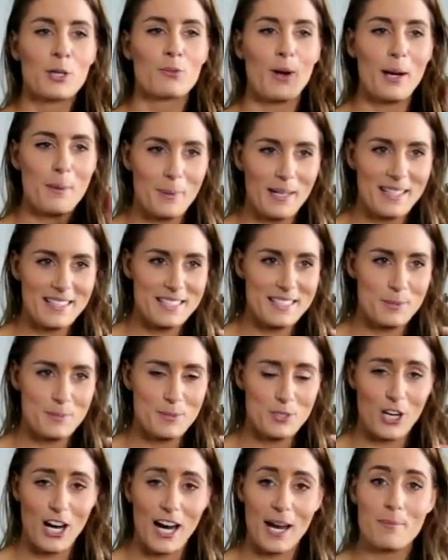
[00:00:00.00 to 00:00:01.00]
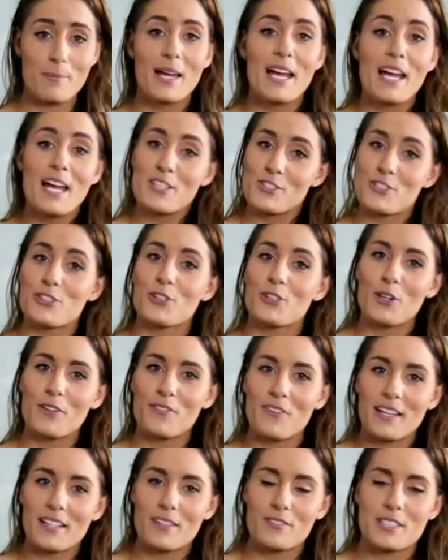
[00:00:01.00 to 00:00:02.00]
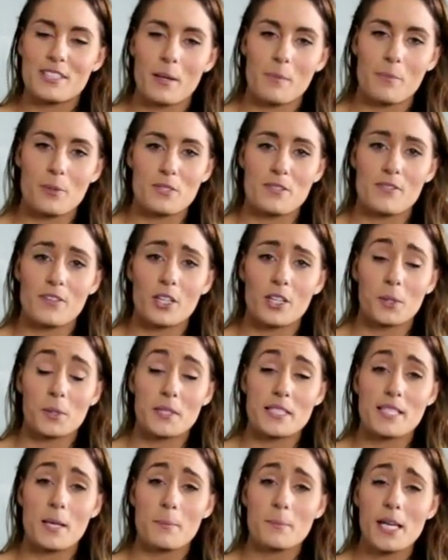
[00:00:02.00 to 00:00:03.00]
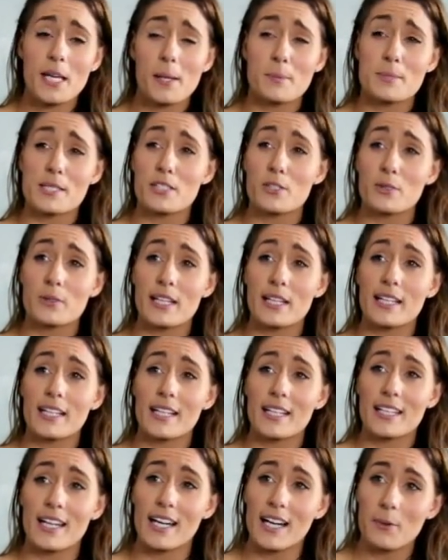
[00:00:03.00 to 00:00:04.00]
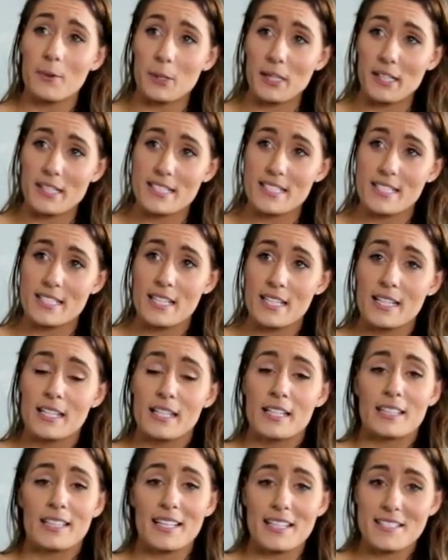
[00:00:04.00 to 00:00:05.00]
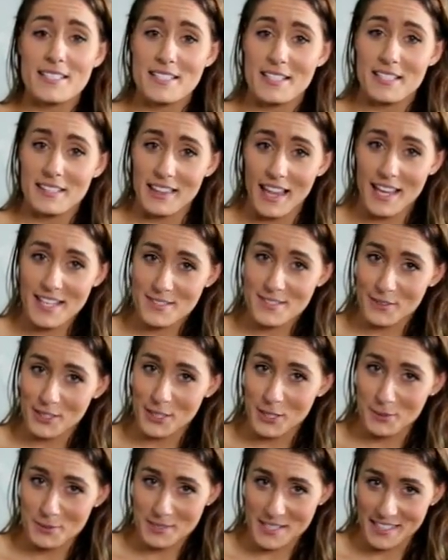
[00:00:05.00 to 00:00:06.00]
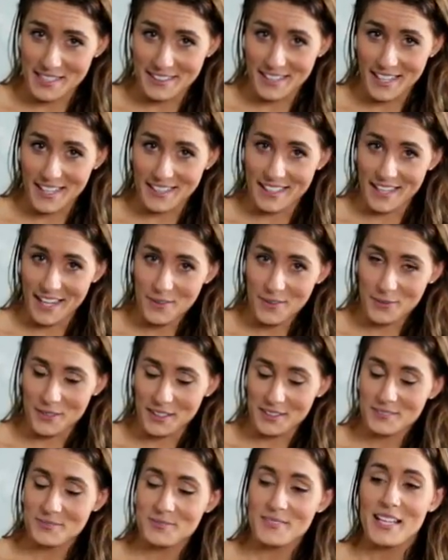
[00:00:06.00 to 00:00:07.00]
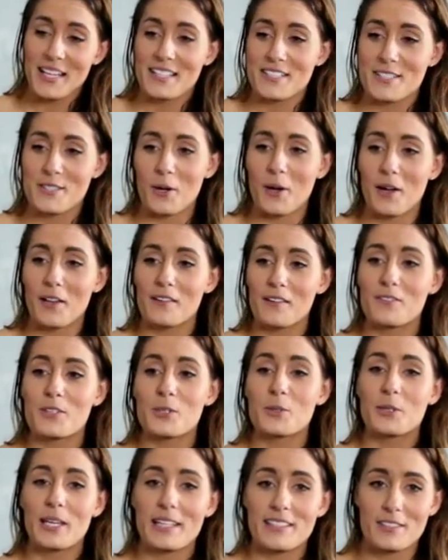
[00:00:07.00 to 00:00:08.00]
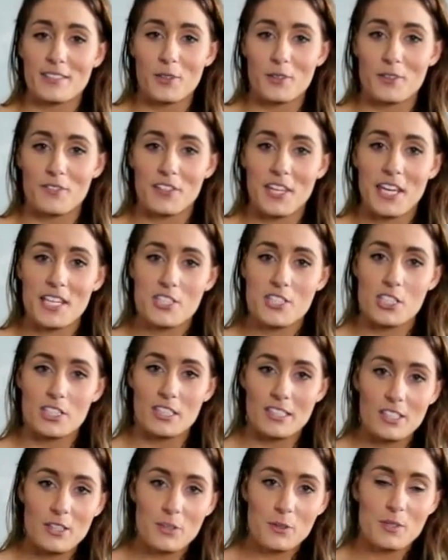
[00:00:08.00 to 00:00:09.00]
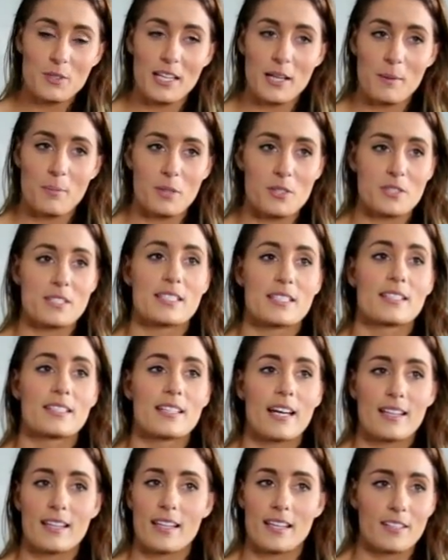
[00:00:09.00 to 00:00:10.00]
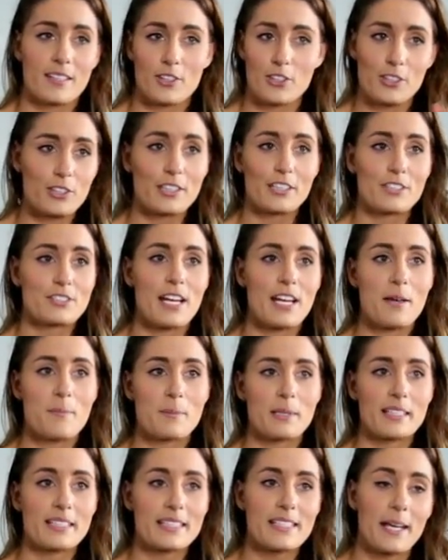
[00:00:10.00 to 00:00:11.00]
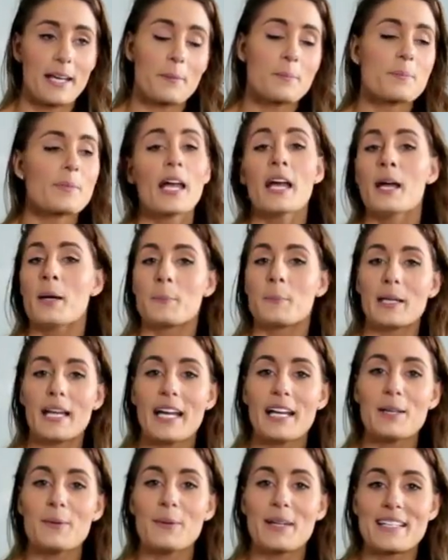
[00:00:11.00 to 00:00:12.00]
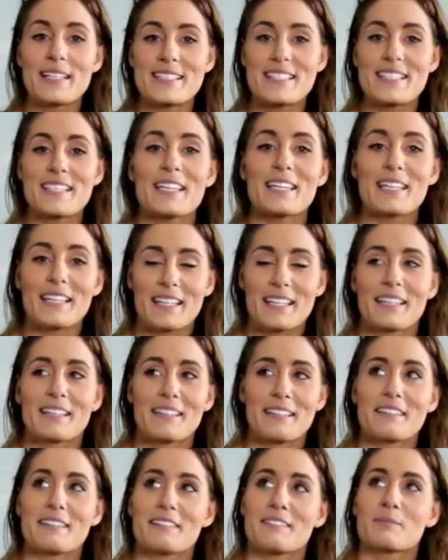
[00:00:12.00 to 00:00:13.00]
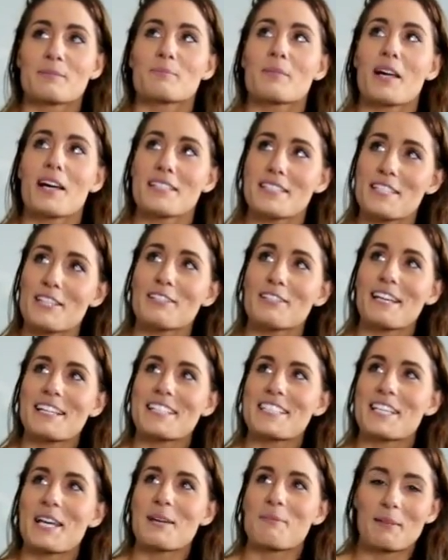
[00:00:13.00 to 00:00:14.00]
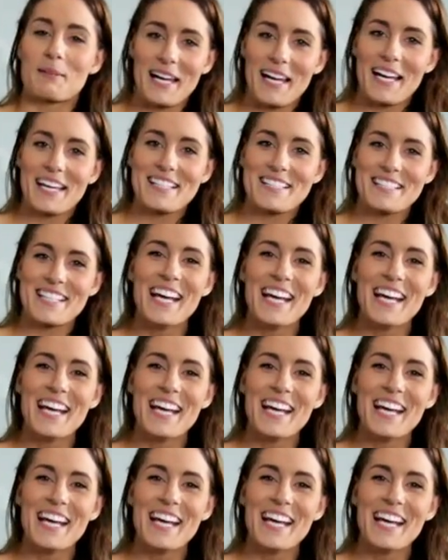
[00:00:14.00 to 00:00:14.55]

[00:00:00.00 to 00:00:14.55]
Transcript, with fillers: right by the subscribe so you're notified every time I post a video because sometimes I do it at odd hours. Last, last video was at an odd hour. So all of you who get the notification knew that I posted at like an earlier time in the day. But anyways, until next time, guys.